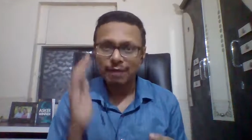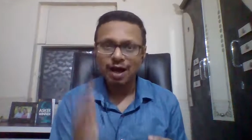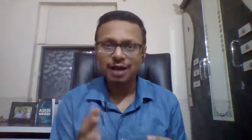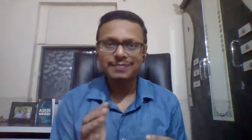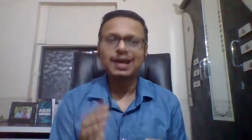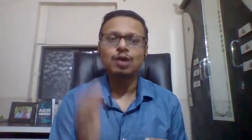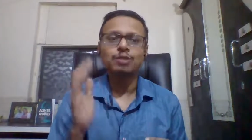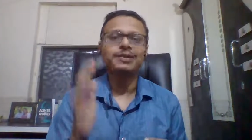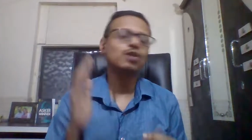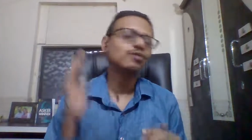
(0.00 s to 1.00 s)
RBI on the
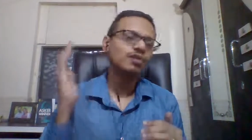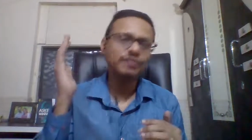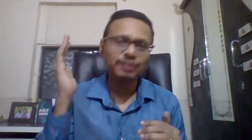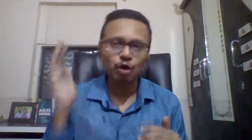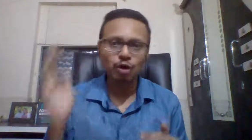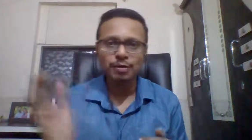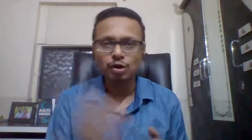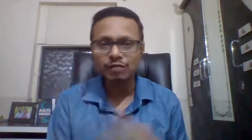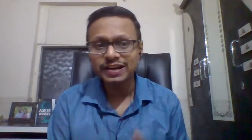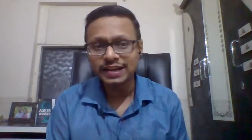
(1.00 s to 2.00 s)
behalf of Government of
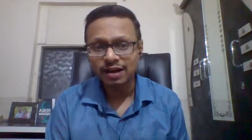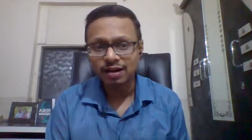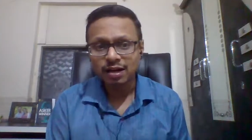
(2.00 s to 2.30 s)
India.